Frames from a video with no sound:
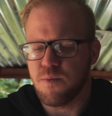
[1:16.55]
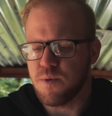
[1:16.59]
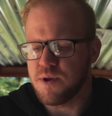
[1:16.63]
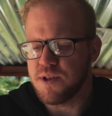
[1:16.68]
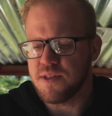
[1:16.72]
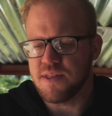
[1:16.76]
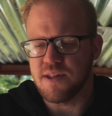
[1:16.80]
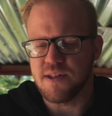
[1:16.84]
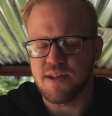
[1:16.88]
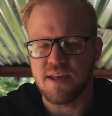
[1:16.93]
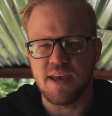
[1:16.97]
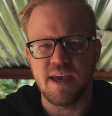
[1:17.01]
Once
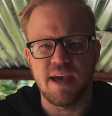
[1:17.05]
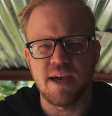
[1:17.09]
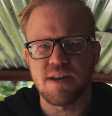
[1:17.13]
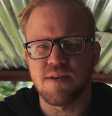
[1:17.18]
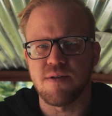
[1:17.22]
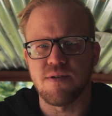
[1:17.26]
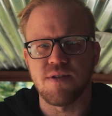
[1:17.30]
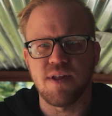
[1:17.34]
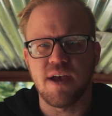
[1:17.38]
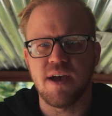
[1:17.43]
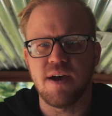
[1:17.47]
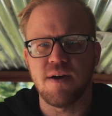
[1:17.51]
this
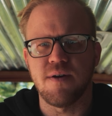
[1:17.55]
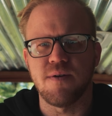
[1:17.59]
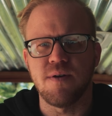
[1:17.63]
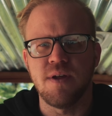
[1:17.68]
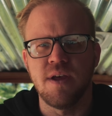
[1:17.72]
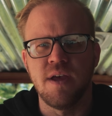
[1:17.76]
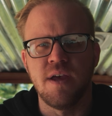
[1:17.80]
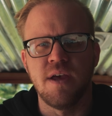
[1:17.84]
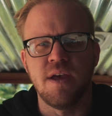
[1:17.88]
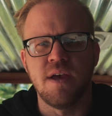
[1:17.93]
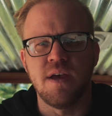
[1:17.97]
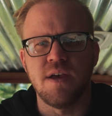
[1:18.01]
candle's out,
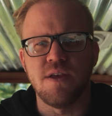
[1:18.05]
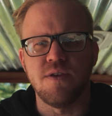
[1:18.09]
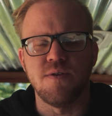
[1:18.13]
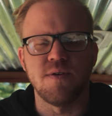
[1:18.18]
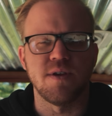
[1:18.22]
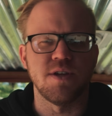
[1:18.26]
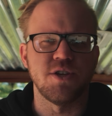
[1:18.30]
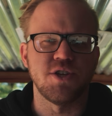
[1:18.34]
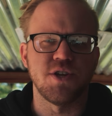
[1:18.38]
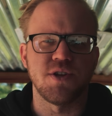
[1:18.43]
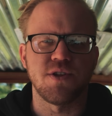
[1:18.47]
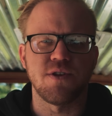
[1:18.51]
you
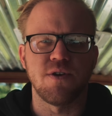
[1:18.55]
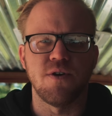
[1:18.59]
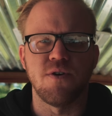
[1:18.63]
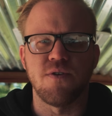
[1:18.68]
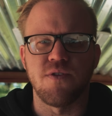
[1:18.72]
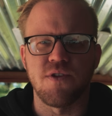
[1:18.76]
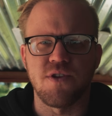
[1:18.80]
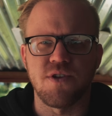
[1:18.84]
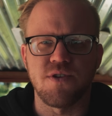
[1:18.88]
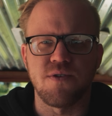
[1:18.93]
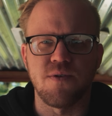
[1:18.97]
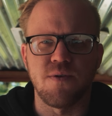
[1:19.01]
can just go to
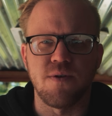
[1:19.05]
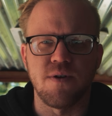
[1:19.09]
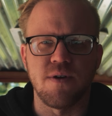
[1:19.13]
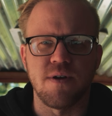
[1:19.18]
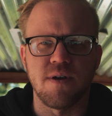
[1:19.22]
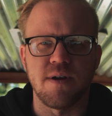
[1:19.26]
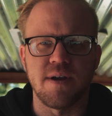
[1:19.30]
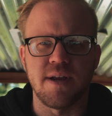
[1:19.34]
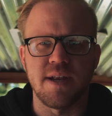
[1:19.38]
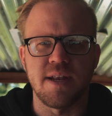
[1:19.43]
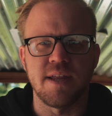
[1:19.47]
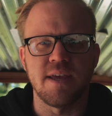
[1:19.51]
the
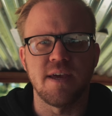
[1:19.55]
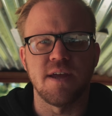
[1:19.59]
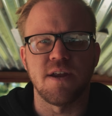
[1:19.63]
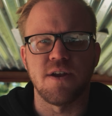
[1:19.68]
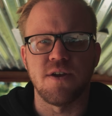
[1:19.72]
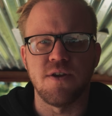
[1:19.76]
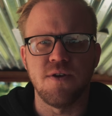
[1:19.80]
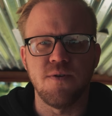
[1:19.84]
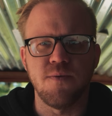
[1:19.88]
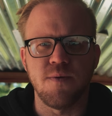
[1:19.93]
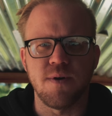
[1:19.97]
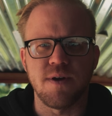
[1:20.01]
store and get a
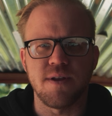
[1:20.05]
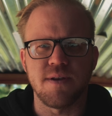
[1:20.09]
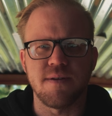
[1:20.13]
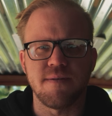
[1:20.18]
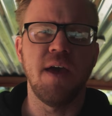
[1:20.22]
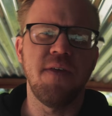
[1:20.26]
new one.